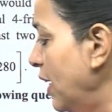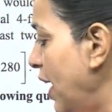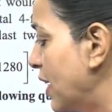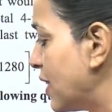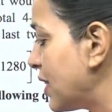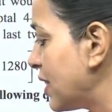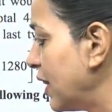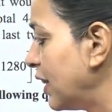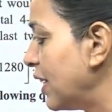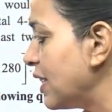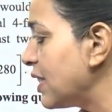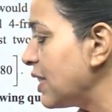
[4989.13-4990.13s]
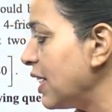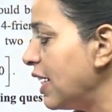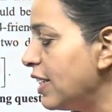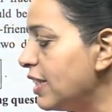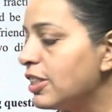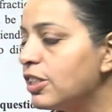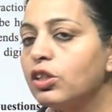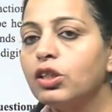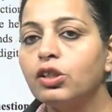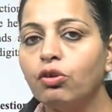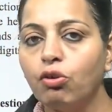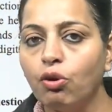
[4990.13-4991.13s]
Yes, this is
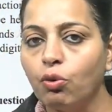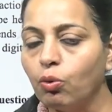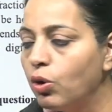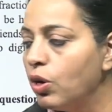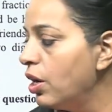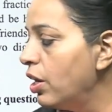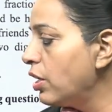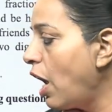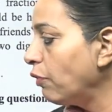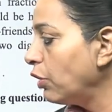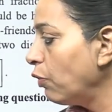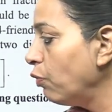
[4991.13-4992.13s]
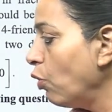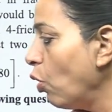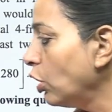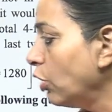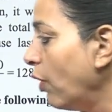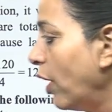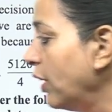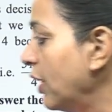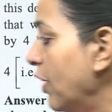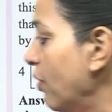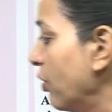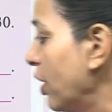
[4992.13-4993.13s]
true. Now the fourth one,
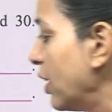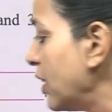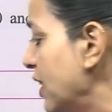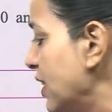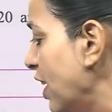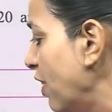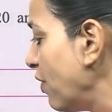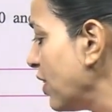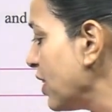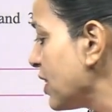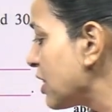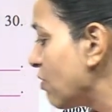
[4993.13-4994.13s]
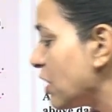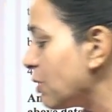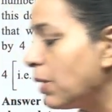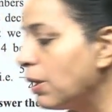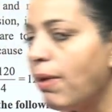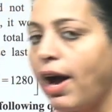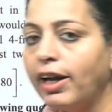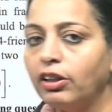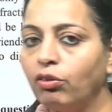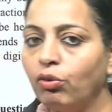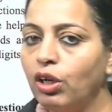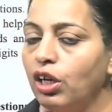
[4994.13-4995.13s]
37 is divisible by
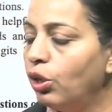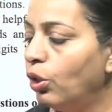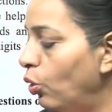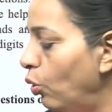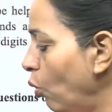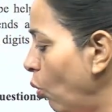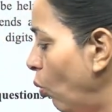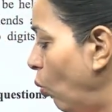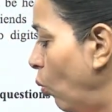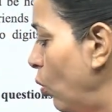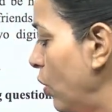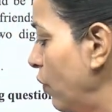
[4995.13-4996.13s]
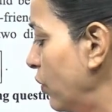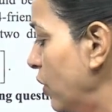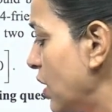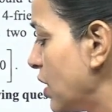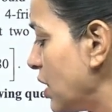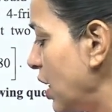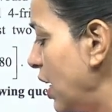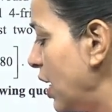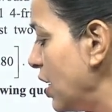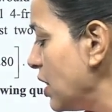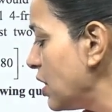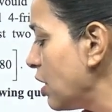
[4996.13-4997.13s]
3. No, this
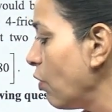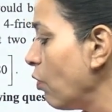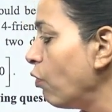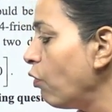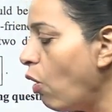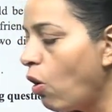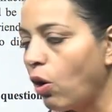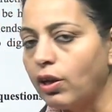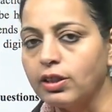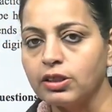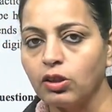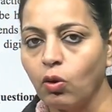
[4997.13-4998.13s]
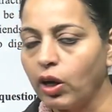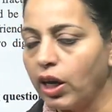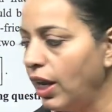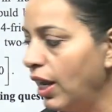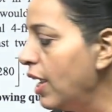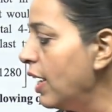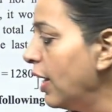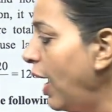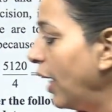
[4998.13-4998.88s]
is false. Okay.